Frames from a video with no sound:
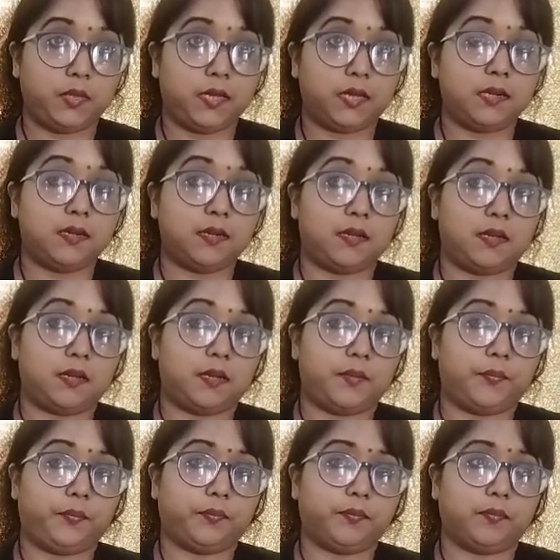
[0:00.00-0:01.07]
their
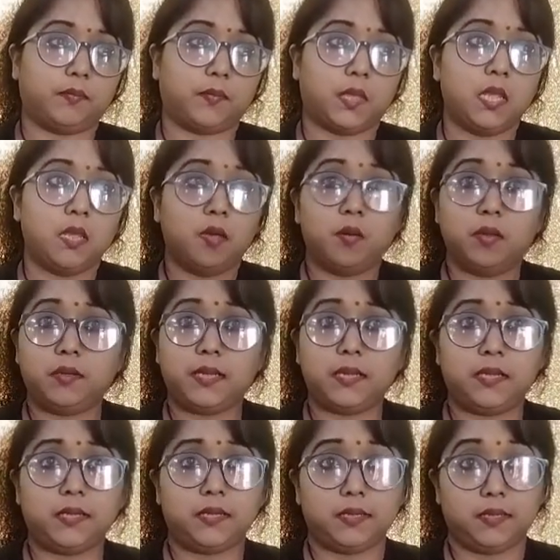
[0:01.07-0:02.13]

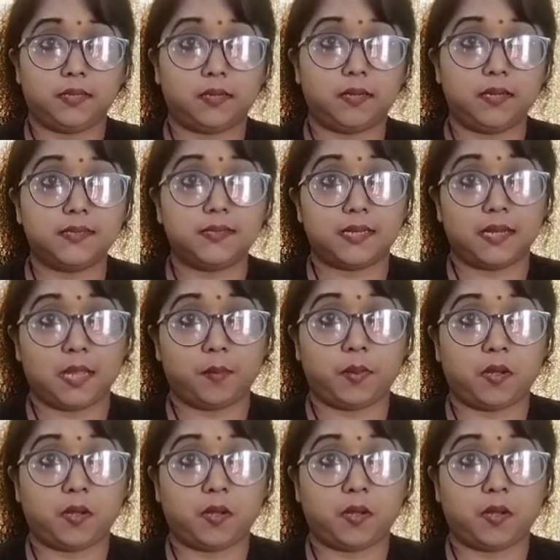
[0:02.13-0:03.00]
it increase the level